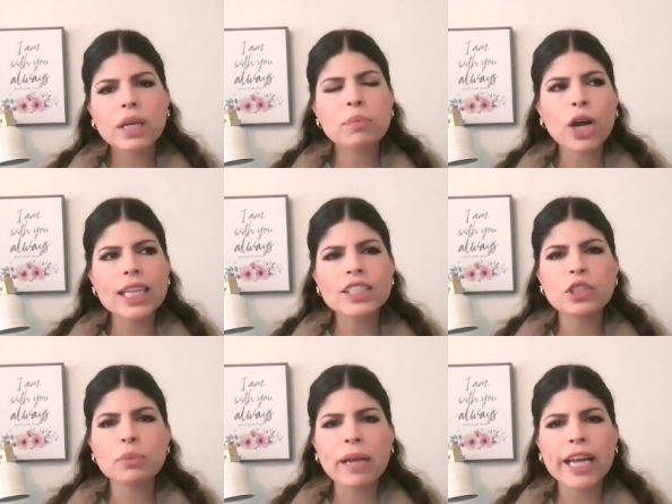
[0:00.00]
price
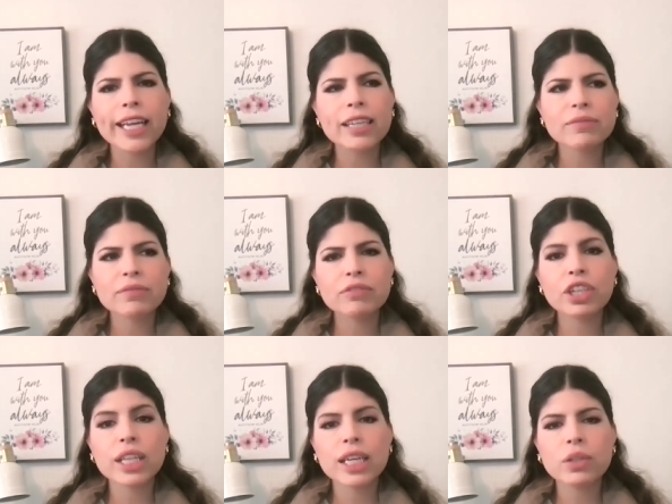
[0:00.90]
to pay
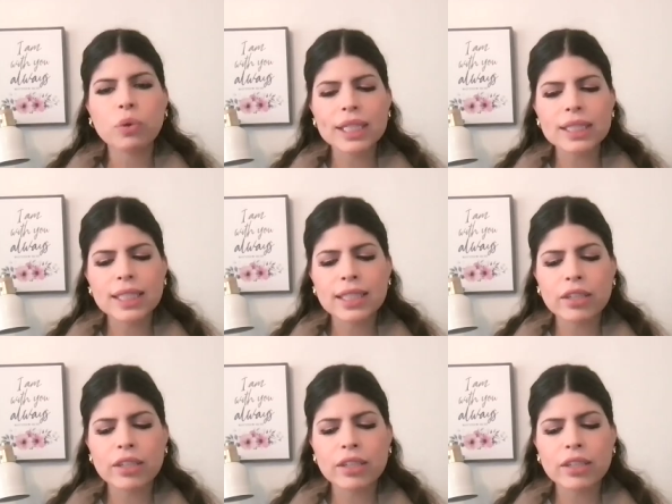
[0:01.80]
for the anointing.